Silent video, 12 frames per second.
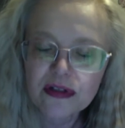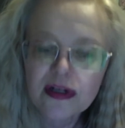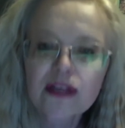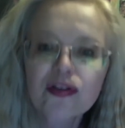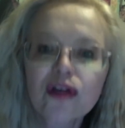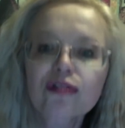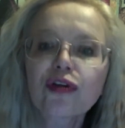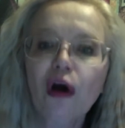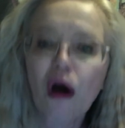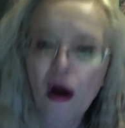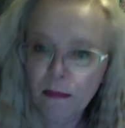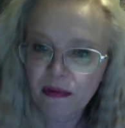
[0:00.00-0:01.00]
It's on
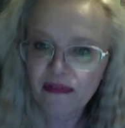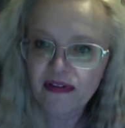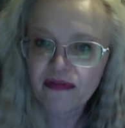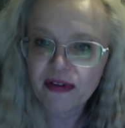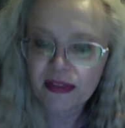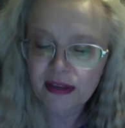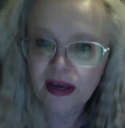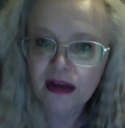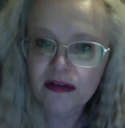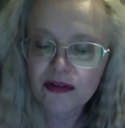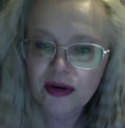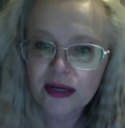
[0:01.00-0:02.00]
top of everything
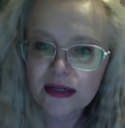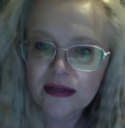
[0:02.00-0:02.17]
else, right?